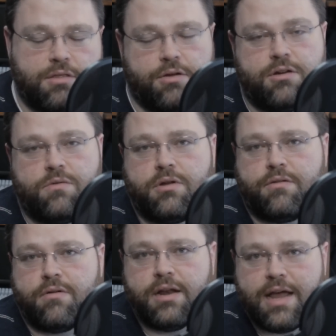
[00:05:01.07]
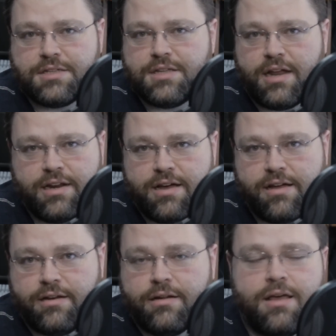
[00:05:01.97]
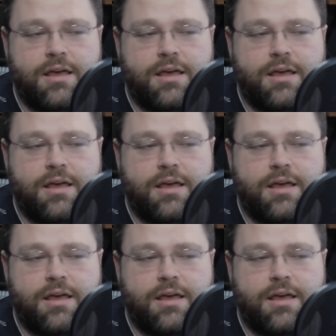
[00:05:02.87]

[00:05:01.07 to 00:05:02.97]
You're going to want to run X99.